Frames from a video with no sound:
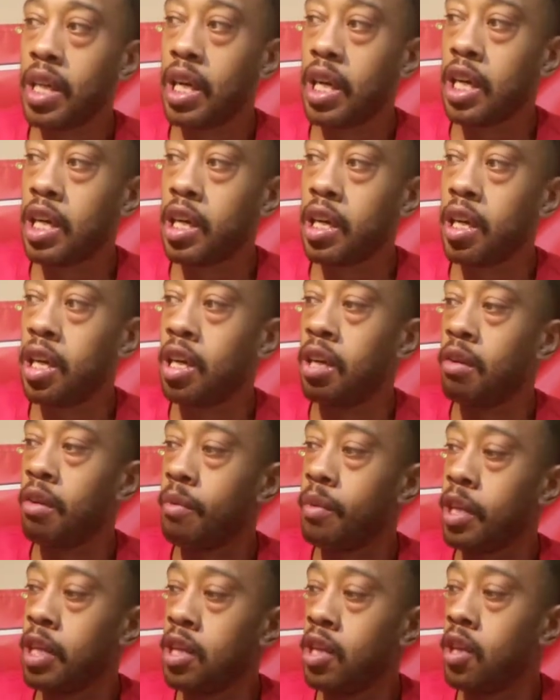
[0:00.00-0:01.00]

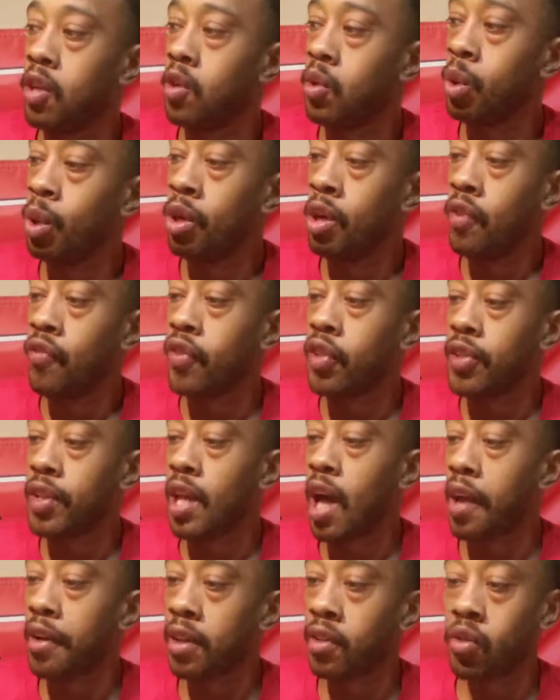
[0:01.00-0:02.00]
for a
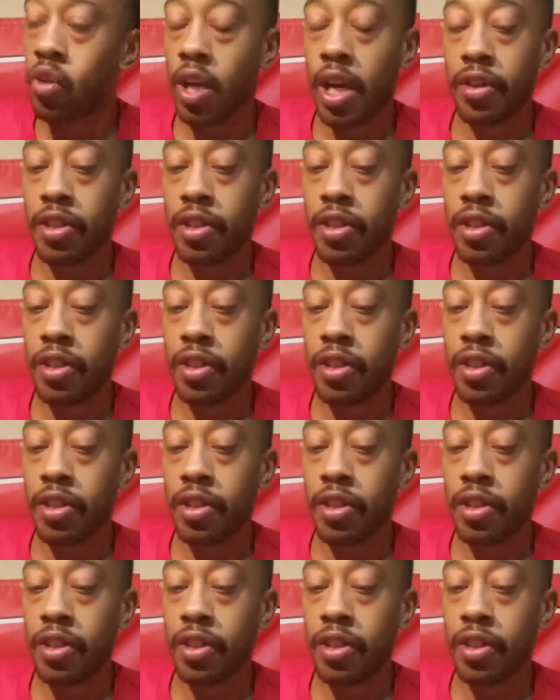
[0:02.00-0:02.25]
lot of, well,